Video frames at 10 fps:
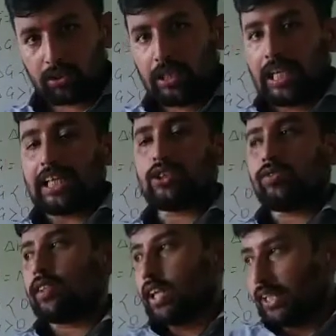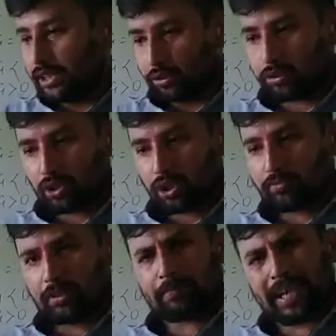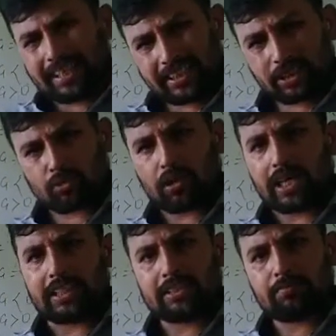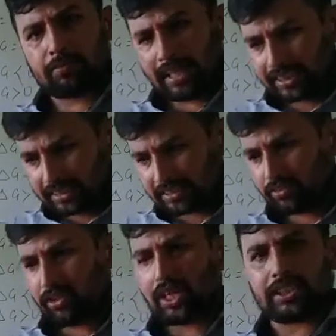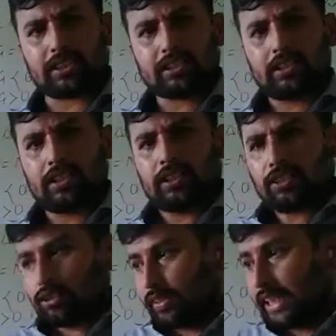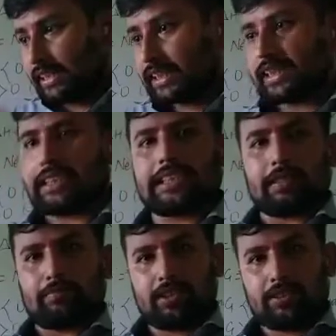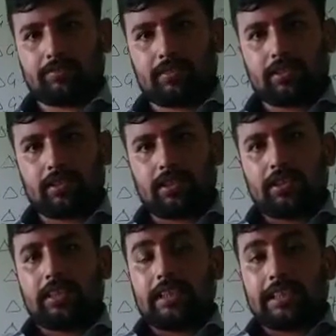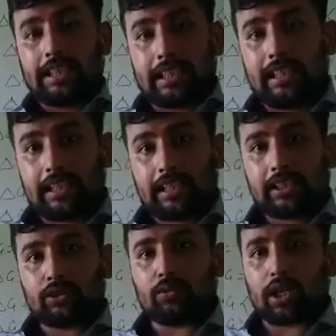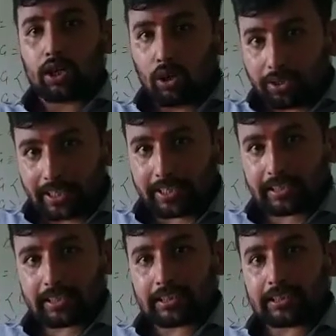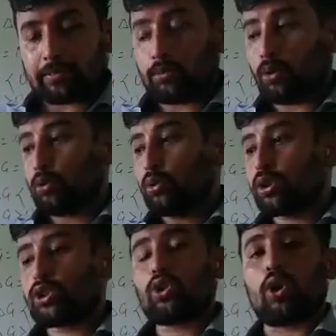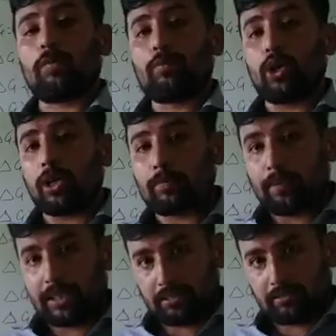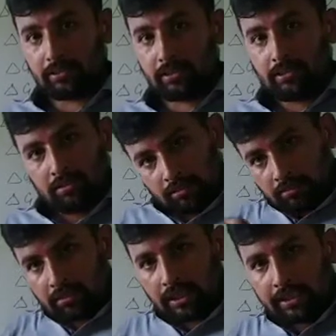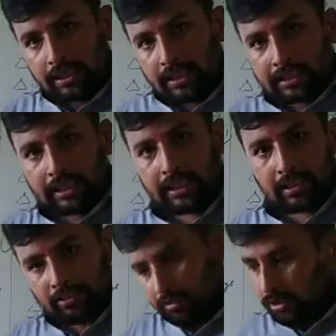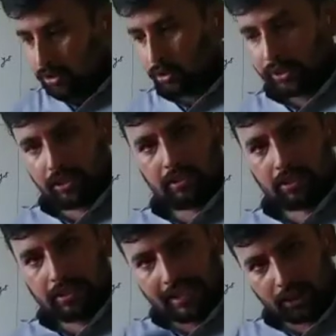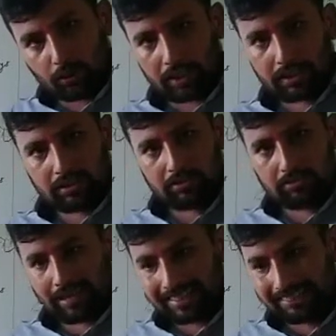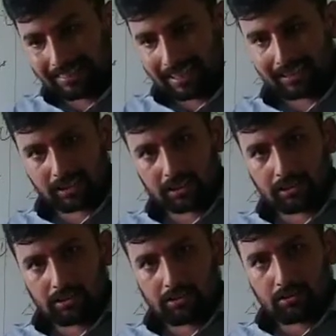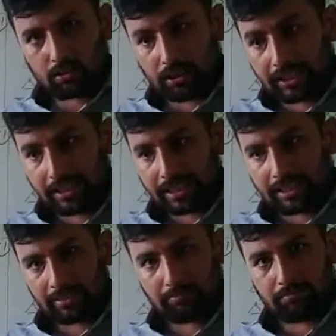As you will write into the notebook, practice twice, practice thrice, you will get the concept. Till you are not getting the concept, don't stop your pen. Continuously do it. Write twice, write thrice, tetra time.